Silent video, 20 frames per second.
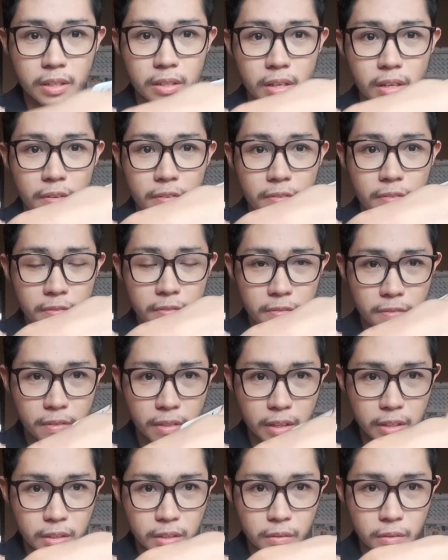I
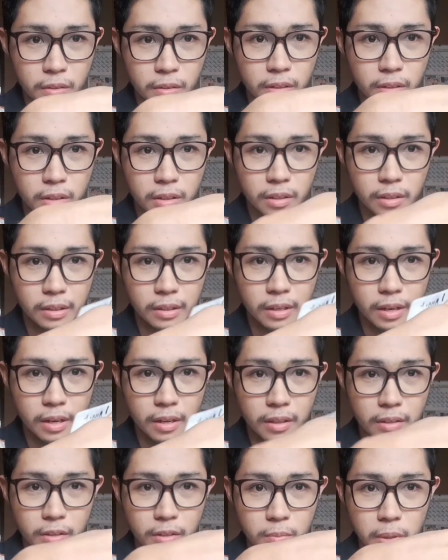think you'll
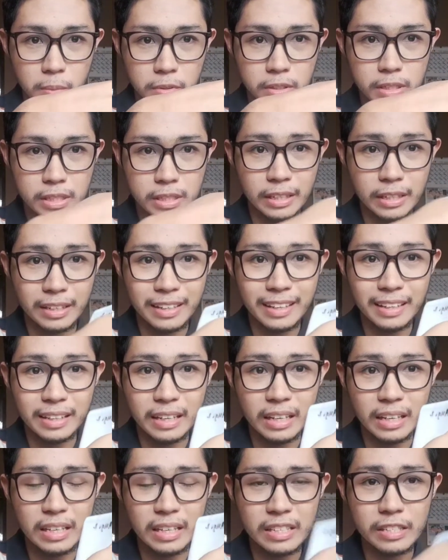be able to see it. It
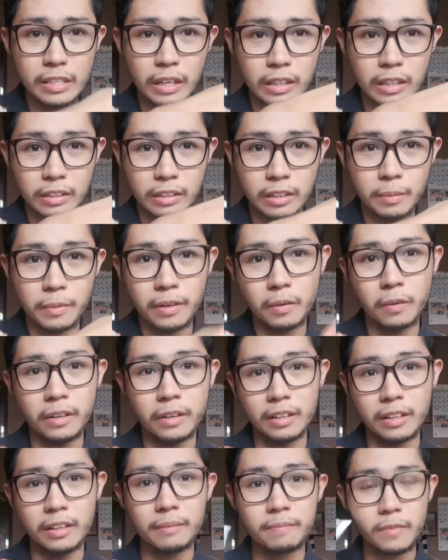is a little bit oily.